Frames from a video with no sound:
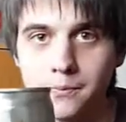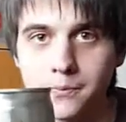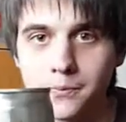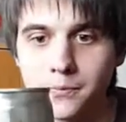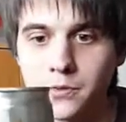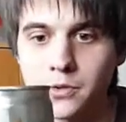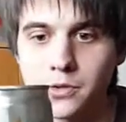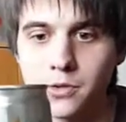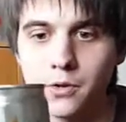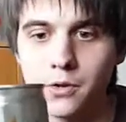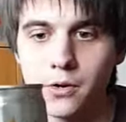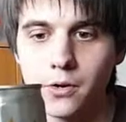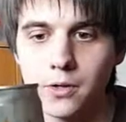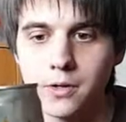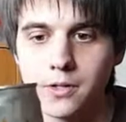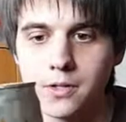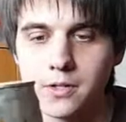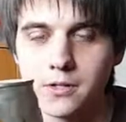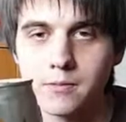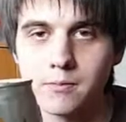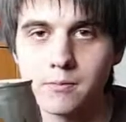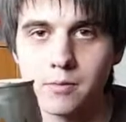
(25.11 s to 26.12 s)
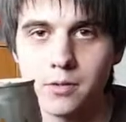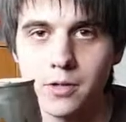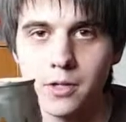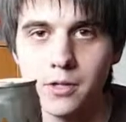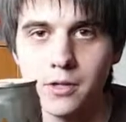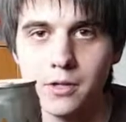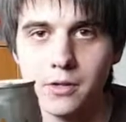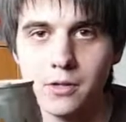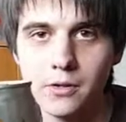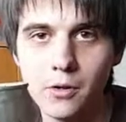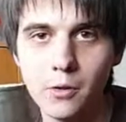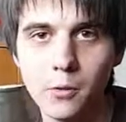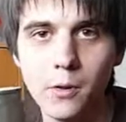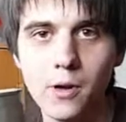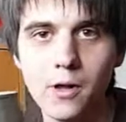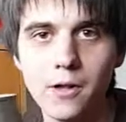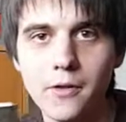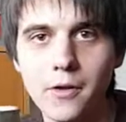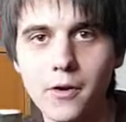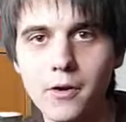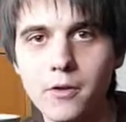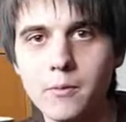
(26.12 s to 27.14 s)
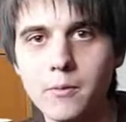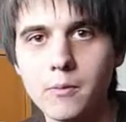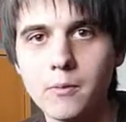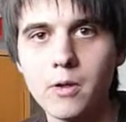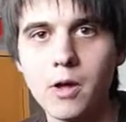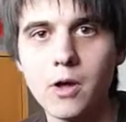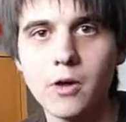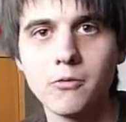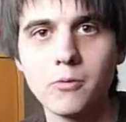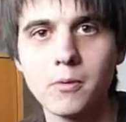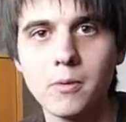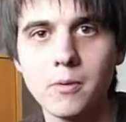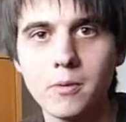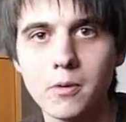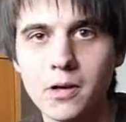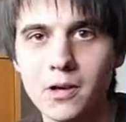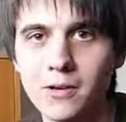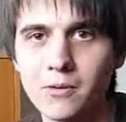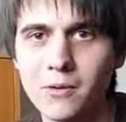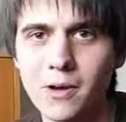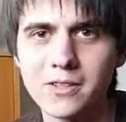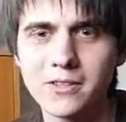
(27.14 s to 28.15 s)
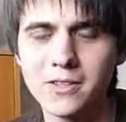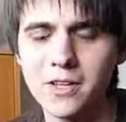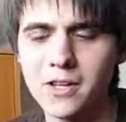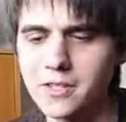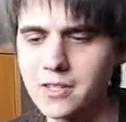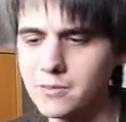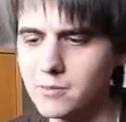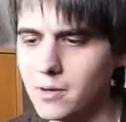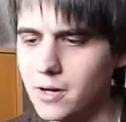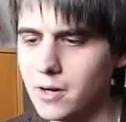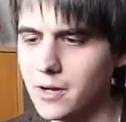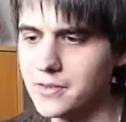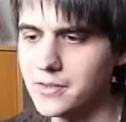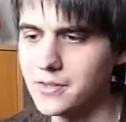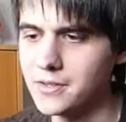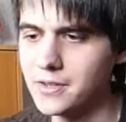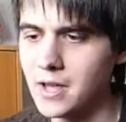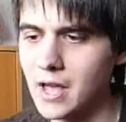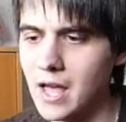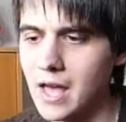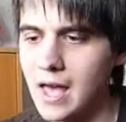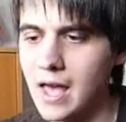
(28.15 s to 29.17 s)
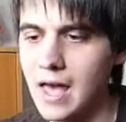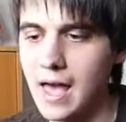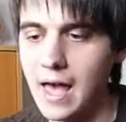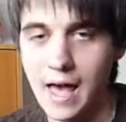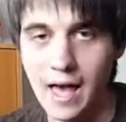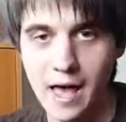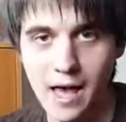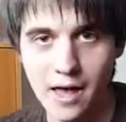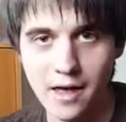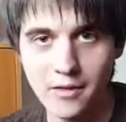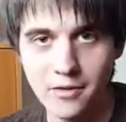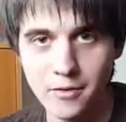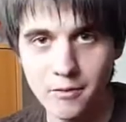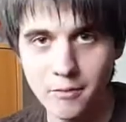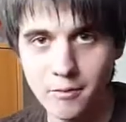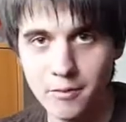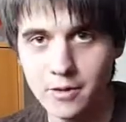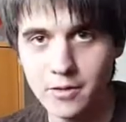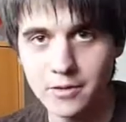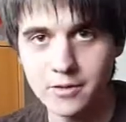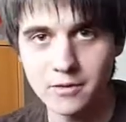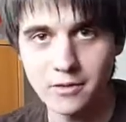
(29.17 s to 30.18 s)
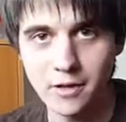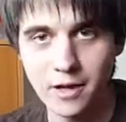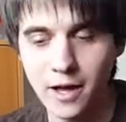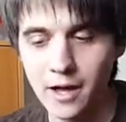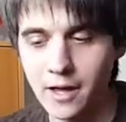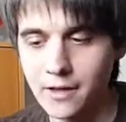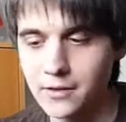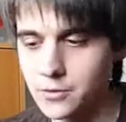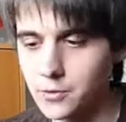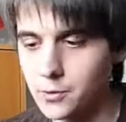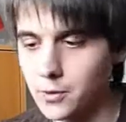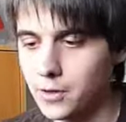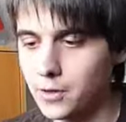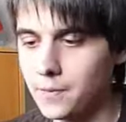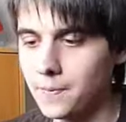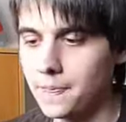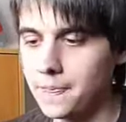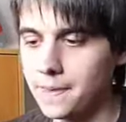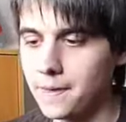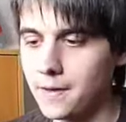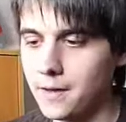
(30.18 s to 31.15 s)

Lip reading: I'm sure it's pretty well known. A lot of people can recognize the brand and the appearance of the can as well.